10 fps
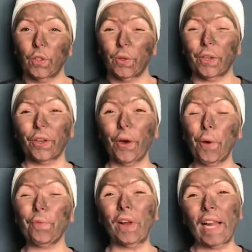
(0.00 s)
You can go
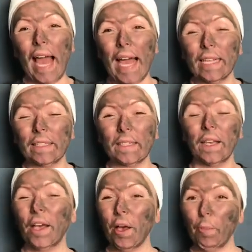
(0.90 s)
and relax,
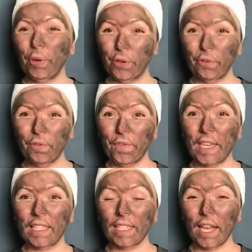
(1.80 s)
put your
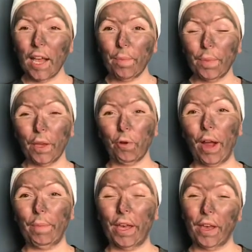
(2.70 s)
feet up,
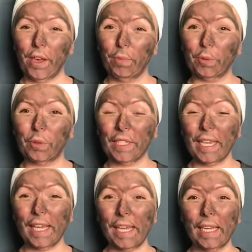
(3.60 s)
grab a herbal
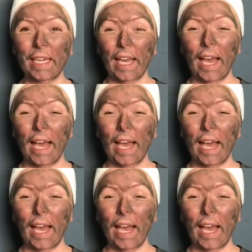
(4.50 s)
tea,